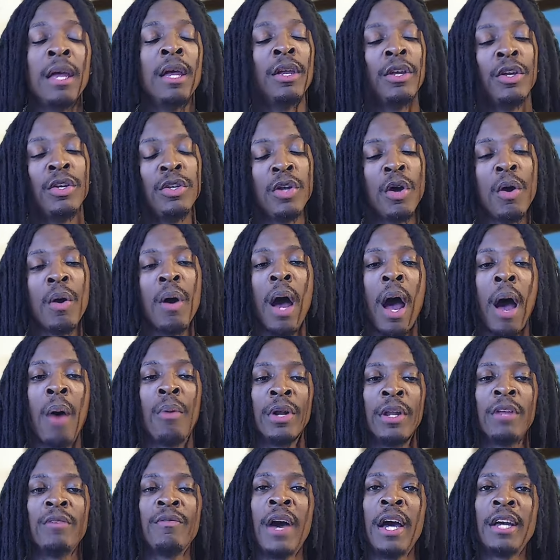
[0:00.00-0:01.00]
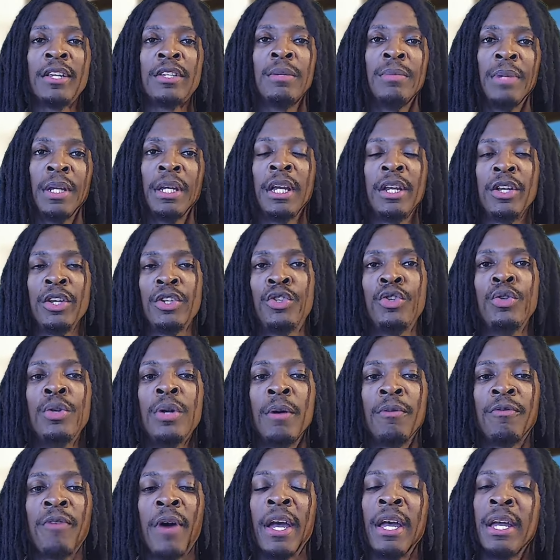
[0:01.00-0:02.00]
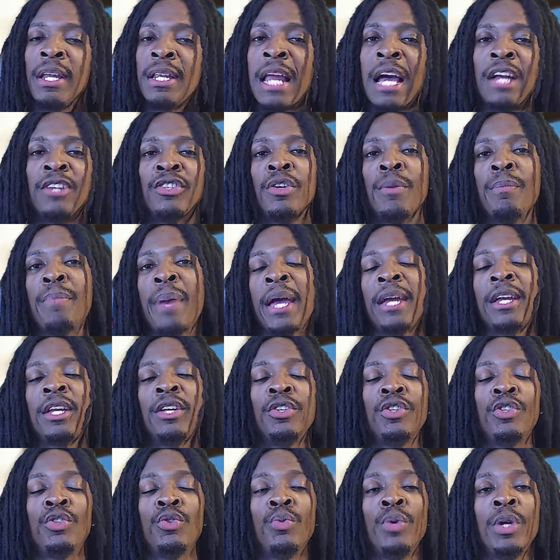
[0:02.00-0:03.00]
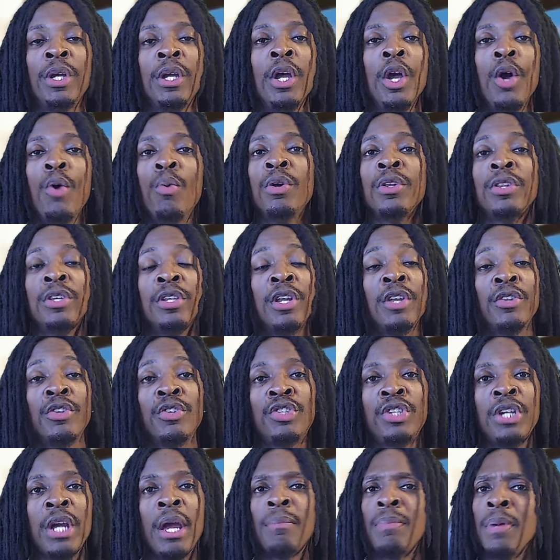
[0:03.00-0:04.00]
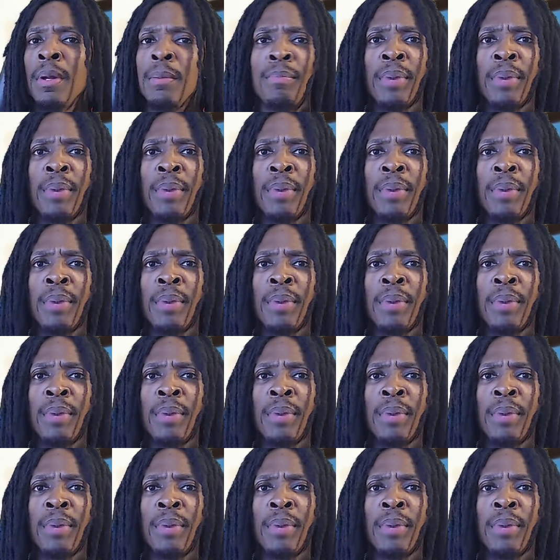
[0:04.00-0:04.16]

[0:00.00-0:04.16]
you know, I would advise him to get a tune-up fight and not jump back into it with another champion.